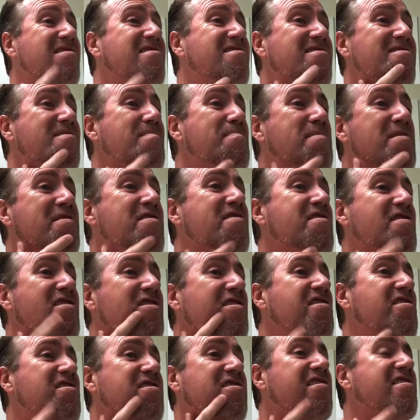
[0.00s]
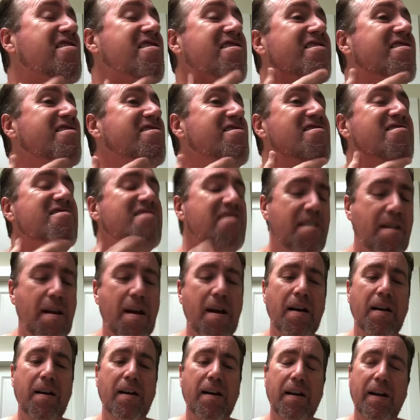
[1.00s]
menthol is kicking
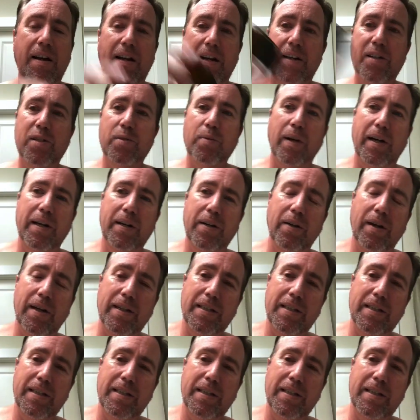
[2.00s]
in. And here's what I do.